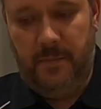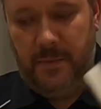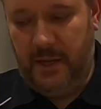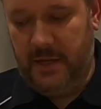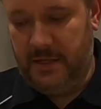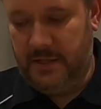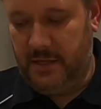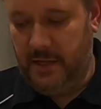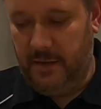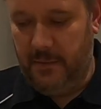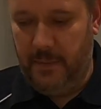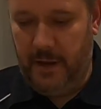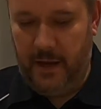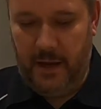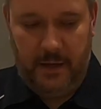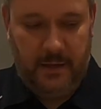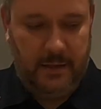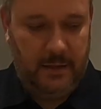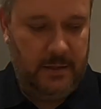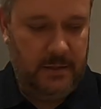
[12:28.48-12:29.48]
plastic
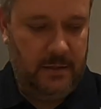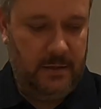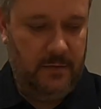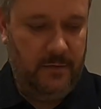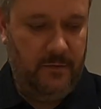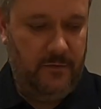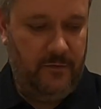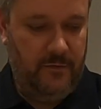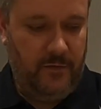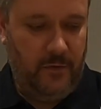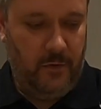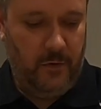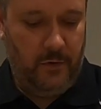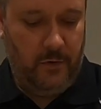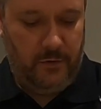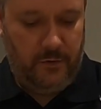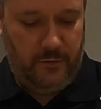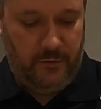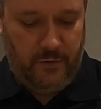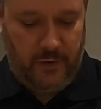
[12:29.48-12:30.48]
bags
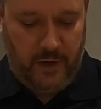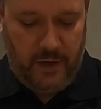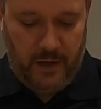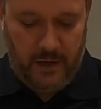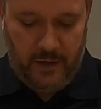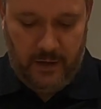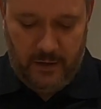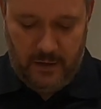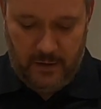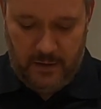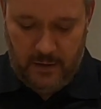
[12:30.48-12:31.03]
for